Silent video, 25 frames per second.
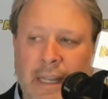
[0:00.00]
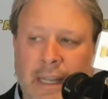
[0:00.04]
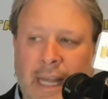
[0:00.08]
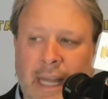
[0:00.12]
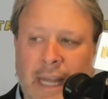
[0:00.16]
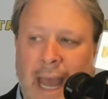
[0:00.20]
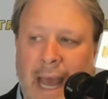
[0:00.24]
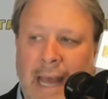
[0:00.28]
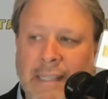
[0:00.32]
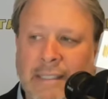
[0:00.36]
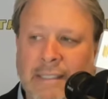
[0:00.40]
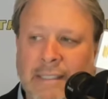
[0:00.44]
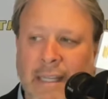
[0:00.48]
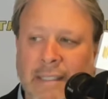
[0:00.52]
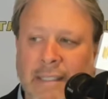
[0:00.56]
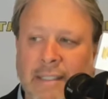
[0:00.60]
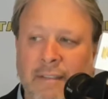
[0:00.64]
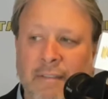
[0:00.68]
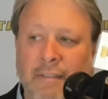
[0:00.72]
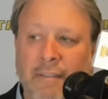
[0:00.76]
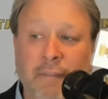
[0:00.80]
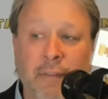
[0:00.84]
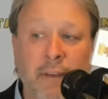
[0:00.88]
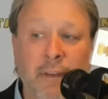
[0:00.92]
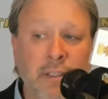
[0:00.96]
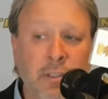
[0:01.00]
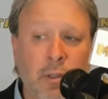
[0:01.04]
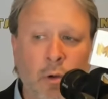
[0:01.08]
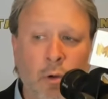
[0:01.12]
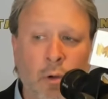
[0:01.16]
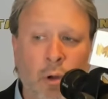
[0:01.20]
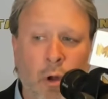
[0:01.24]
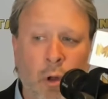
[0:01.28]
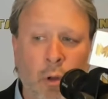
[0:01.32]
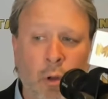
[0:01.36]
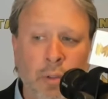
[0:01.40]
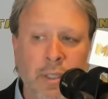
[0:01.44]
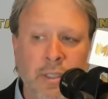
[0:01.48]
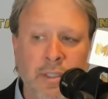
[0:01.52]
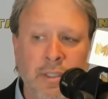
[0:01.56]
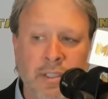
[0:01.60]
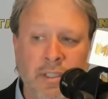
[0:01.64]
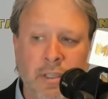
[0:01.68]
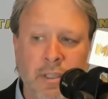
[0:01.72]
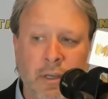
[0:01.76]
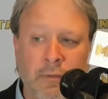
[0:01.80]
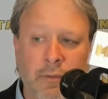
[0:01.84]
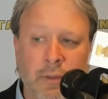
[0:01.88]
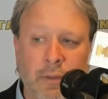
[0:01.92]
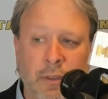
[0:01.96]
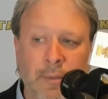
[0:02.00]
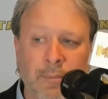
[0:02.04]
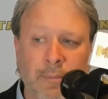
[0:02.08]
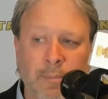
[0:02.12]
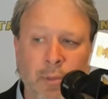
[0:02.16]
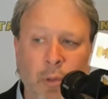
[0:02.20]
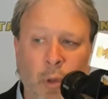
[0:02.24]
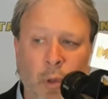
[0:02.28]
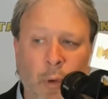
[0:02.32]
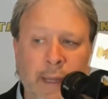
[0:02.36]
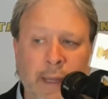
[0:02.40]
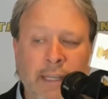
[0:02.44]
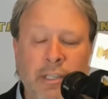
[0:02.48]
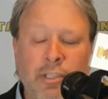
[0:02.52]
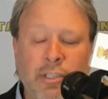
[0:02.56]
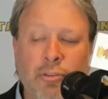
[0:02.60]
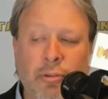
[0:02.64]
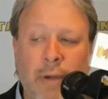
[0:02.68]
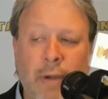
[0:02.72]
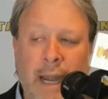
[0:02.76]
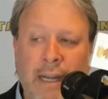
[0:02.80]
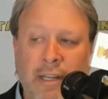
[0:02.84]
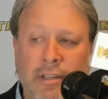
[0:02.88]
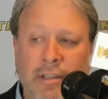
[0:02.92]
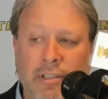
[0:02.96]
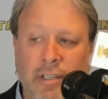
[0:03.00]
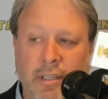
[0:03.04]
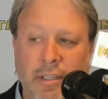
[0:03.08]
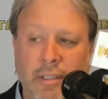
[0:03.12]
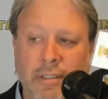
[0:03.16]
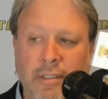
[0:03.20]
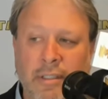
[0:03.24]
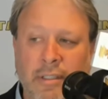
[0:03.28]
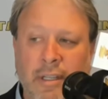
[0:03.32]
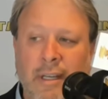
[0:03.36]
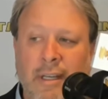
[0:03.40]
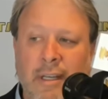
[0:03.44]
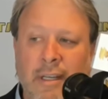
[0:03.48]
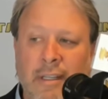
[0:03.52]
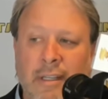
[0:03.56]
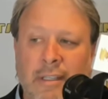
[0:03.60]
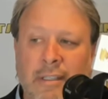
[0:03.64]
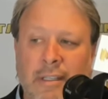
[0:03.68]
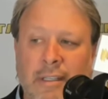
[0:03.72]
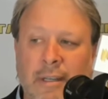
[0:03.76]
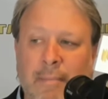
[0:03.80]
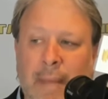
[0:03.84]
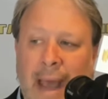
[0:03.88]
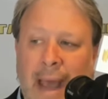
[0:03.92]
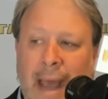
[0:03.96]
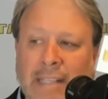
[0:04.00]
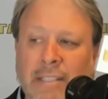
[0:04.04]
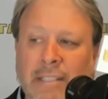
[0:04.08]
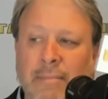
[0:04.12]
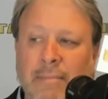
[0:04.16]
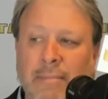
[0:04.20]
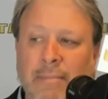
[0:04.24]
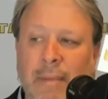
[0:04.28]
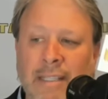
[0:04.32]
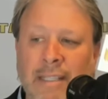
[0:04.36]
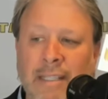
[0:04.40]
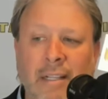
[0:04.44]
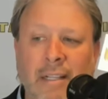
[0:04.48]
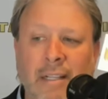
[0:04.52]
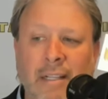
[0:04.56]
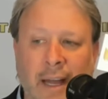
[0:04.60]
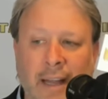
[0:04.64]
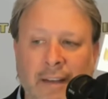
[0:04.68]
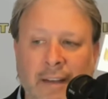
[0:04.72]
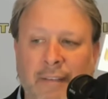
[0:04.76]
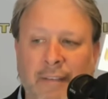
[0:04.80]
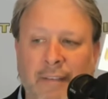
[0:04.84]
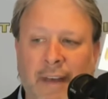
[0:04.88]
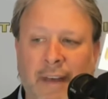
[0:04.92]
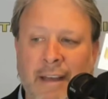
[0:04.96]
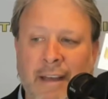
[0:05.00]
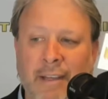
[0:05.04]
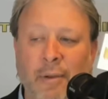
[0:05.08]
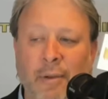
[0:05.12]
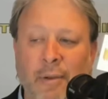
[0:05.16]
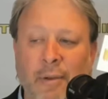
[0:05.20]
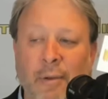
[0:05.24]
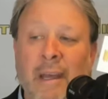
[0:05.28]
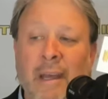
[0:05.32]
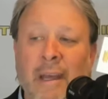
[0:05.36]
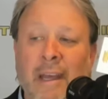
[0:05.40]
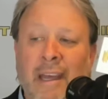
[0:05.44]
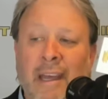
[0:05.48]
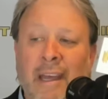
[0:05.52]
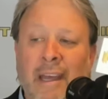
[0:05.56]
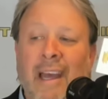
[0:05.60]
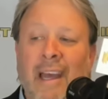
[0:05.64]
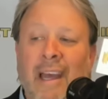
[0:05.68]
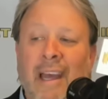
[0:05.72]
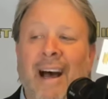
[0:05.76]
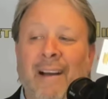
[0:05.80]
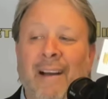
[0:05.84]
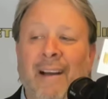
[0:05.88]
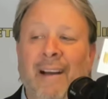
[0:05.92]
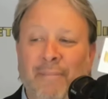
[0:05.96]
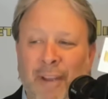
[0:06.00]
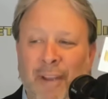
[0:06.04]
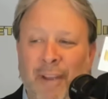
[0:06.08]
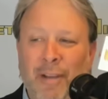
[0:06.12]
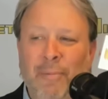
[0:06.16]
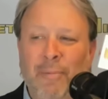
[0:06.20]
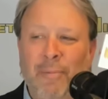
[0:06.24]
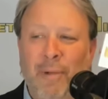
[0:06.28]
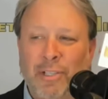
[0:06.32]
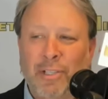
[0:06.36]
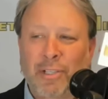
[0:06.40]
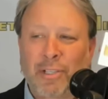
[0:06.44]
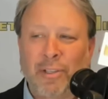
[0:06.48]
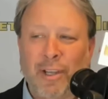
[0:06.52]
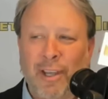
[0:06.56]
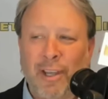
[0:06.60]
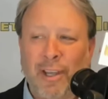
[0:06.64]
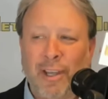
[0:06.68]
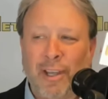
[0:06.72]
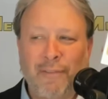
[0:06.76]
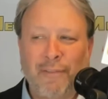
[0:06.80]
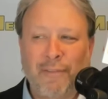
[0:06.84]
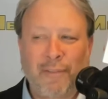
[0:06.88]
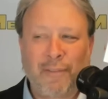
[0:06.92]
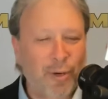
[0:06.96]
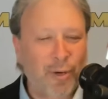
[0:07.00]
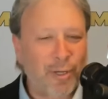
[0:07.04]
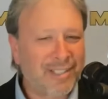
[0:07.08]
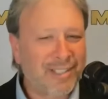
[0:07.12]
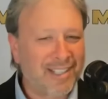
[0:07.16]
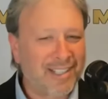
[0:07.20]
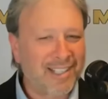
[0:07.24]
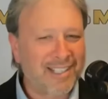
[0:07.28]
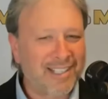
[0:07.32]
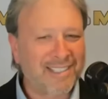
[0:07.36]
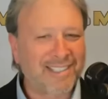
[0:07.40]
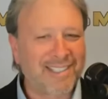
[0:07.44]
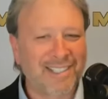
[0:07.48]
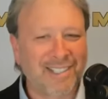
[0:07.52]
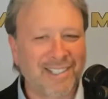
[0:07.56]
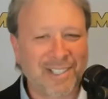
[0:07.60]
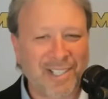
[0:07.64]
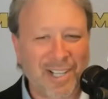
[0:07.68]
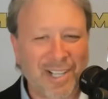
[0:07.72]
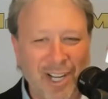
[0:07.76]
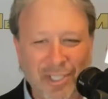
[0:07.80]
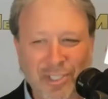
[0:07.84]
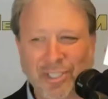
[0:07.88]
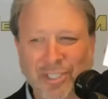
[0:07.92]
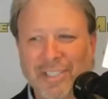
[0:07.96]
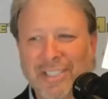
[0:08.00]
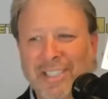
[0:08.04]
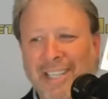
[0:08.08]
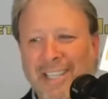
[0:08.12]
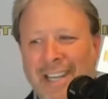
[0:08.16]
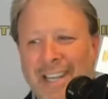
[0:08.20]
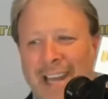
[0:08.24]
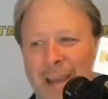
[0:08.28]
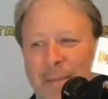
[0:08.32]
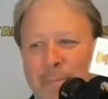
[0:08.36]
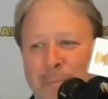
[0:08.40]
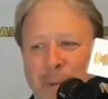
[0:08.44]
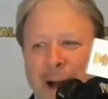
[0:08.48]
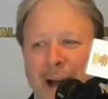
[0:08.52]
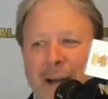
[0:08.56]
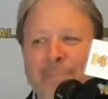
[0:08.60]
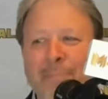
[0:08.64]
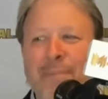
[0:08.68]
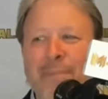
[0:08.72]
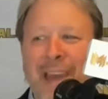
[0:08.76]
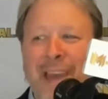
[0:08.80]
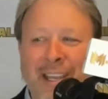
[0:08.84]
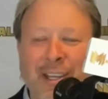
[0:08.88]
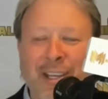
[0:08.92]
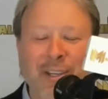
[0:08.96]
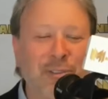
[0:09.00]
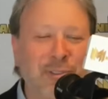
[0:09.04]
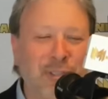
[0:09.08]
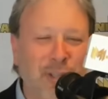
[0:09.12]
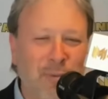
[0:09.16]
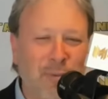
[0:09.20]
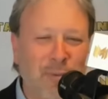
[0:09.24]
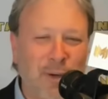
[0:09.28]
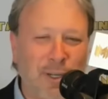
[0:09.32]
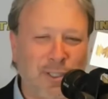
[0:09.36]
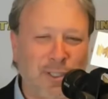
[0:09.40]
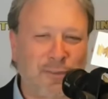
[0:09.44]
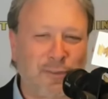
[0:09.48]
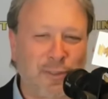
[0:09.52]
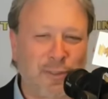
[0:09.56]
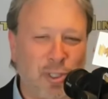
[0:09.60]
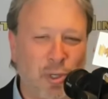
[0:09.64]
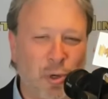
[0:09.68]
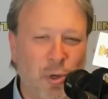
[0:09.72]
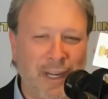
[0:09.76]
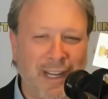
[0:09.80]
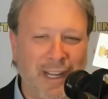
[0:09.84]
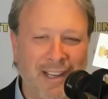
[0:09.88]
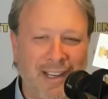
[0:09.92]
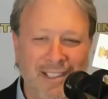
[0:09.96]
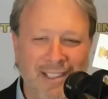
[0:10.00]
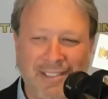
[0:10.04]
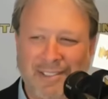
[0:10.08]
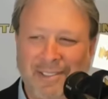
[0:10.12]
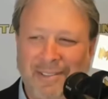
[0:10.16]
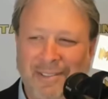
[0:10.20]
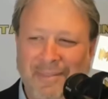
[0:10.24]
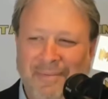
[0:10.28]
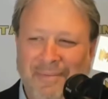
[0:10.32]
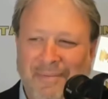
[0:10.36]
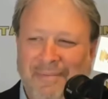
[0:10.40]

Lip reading: of the assets in physical gold and silver, employing strategies to maximize client value. I'm very much looking forward to this discussion today. Bob, thank you so much for joining us.